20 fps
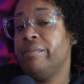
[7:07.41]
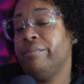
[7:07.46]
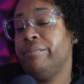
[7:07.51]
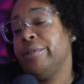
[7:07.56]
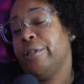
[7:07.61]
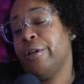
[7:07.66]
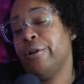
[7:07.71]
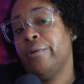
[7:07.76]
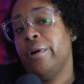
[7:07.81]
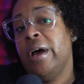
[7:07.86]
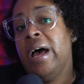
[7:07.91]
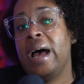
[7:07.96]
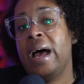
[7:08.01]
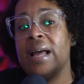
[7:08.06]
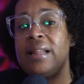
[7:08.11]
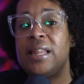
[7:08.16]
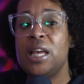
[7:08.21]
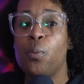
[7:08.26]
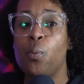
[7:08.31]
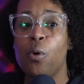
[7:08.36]
So
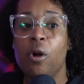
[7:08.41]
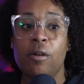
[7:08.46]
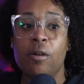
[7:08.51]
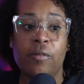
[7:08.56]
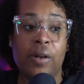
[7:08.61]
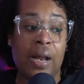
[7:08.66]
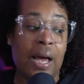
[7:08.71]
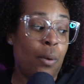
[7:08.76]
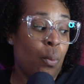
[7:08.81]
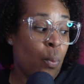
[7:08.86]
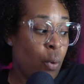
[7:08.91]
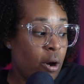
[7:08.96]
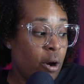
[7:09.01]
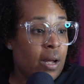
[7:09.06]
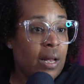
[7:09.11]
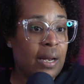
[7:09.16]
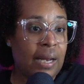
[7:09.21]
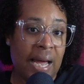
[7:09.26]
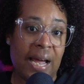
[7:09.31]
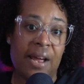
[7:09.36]
I think
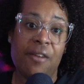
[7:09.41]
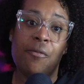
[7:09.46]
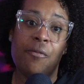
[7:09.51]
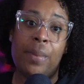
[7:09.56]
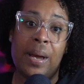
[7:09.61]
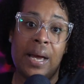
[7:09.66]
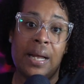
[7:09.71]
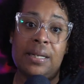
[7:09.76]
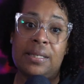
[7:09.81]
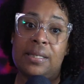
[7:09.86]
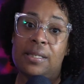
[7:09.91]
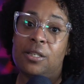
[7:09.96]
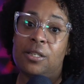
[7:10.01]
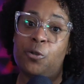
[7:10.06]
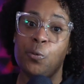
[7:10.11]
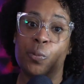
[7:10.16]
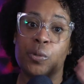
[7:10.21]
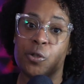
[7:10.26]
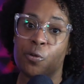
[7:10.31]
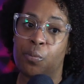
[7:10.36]
work-life balance is
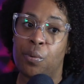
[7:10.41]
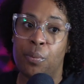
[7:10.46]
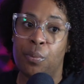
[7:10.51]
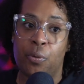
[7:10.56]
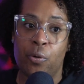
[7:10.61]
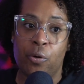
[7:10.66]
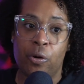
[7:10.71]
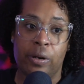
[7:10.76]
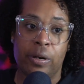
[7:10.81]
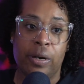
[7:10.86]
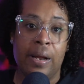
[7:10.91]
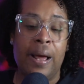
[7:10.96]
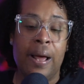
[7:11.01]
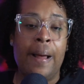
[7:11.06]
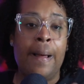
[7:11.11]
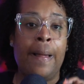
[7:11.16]
super, super important.